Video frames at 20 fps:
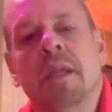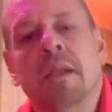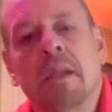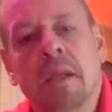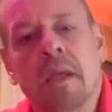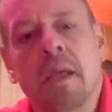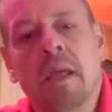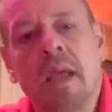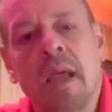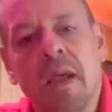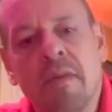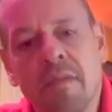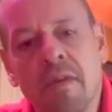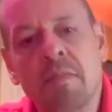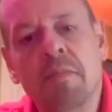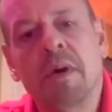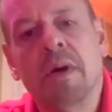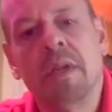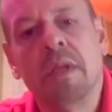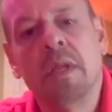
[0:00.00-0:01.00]
get
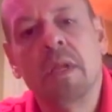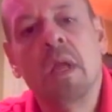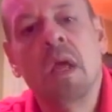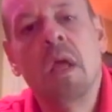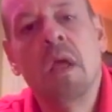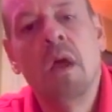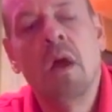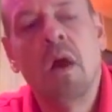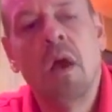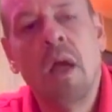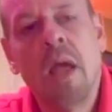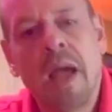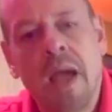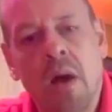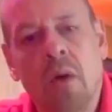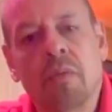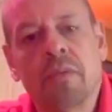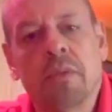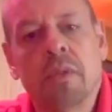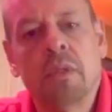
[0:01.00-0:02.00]
everybody
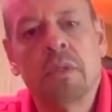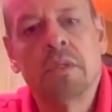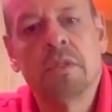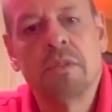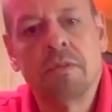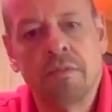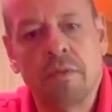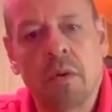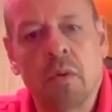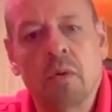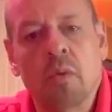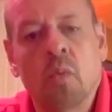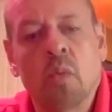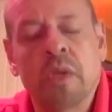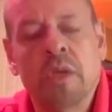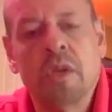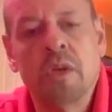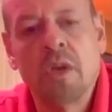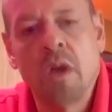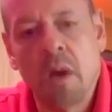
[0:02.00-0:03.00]
out to vote.
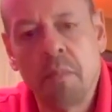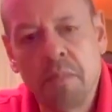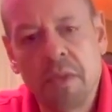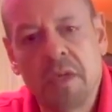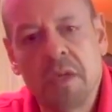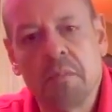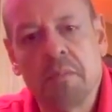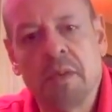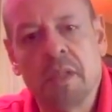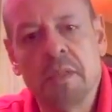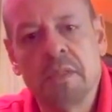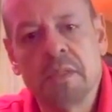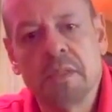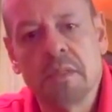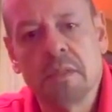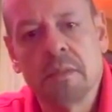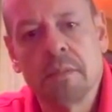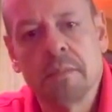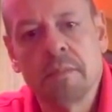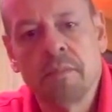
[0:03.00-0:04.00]
We cannot be
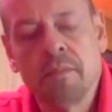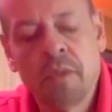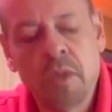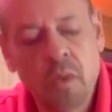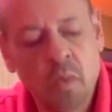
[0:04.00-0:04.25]
complacent.